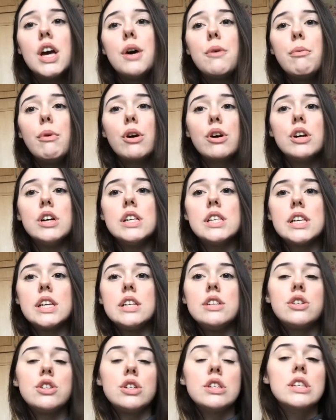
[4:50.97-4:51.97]
because
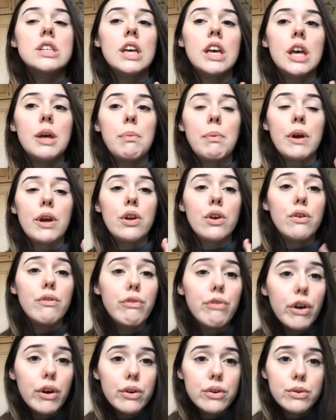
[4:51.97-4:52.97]
it's just keeping your
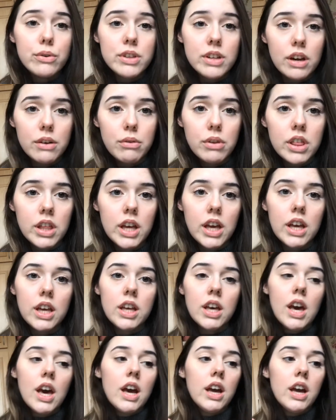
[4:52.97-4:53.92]
vocals healthy